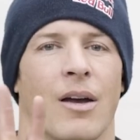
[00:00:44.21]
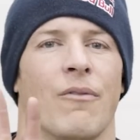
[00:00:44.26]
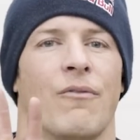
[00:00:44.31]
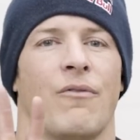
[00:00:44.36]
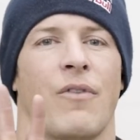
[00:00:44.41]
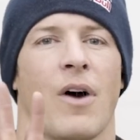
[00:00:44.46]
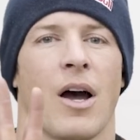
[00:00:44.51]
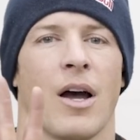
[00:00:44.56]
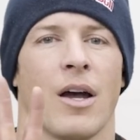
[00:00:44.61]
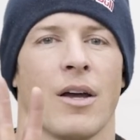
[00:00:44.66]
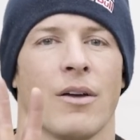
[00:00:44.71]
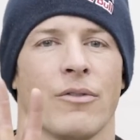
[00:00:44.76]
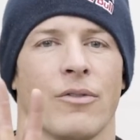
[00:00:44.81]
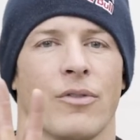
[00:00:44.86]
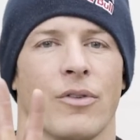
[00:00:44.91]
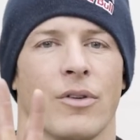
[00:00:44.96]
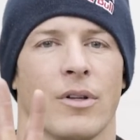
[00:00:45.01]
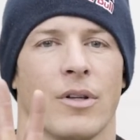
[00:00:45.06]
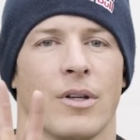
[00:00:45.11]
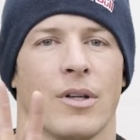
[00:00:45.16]

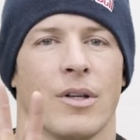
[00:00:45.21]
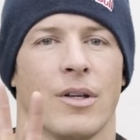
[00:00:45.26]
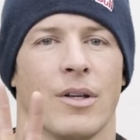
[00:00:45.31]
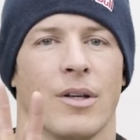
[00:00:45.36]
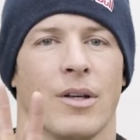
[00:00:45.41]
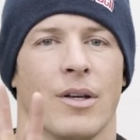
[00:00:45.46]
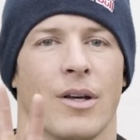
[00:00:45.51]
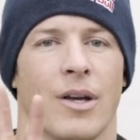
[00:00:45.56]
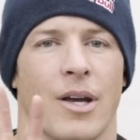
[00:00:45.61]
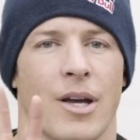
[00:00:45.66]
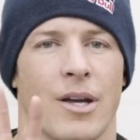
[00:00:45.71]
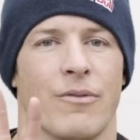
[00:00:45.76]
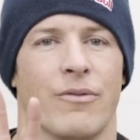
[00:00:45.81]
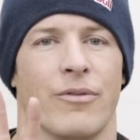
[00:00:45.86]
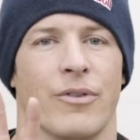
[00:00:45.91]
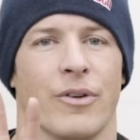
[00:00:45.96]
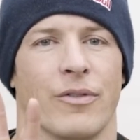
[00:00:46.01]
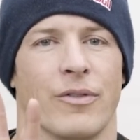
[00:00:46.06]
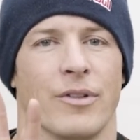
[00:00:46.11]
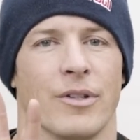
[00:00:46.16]
5
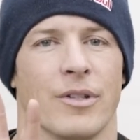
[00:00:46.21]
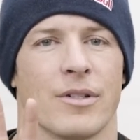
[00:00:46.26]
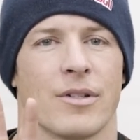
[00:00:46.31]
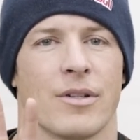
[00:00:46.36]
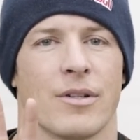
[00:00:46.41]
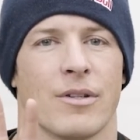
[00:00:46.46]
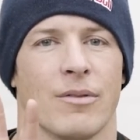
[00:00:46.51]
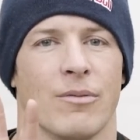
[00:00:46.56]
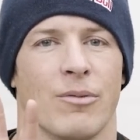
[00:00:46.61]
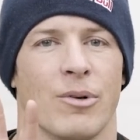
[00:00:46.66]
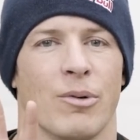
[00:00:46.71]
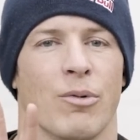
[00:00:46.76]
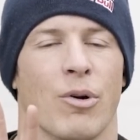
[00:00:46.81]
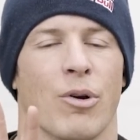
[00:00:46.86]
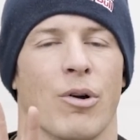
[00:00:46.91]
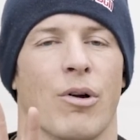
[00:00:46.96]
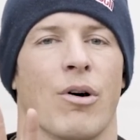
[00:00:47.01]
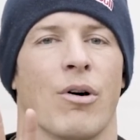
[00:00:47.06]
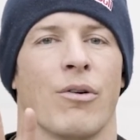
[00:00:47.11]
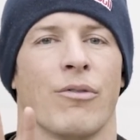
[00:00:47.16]
850s. We
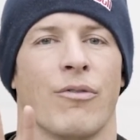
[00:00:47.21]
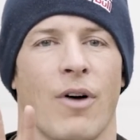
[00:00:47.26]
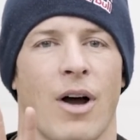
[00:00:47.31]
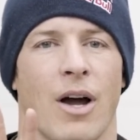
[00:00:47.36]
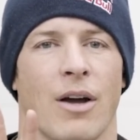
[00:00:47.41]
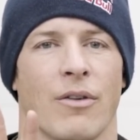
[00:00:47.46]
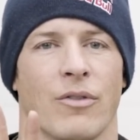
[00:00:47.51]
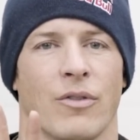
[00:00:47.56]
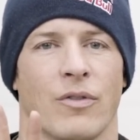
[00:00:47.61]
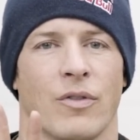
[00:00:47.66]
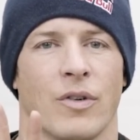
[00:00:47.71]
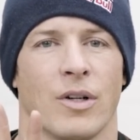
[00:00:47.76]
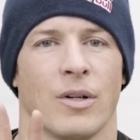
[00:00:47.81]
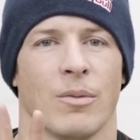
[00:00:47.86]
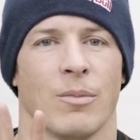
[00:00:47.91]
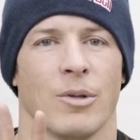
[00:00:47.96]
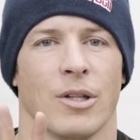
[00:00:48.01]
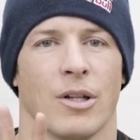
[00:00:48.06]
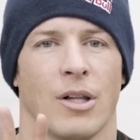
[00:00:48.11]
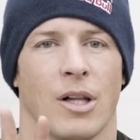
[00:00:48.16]
rode all 5 of
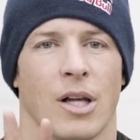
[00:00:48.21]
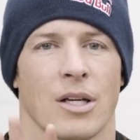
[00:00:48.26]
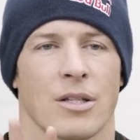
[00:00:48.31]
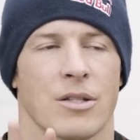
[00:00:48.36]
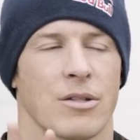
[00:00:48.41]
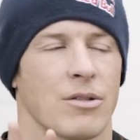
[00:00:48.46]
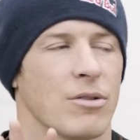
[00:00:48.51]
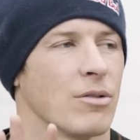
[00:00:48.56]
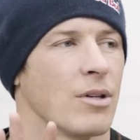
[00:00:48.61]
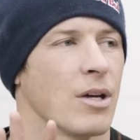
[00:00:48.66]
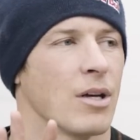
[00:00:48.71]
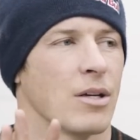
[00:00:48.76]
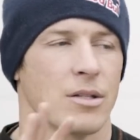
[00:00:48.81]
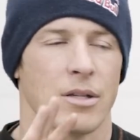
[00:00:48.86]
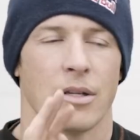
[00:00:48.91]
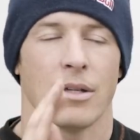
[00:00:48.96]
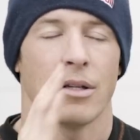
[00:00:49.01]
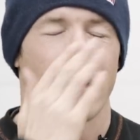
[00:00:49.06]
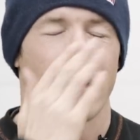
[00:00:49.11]
them in the last 2 days, and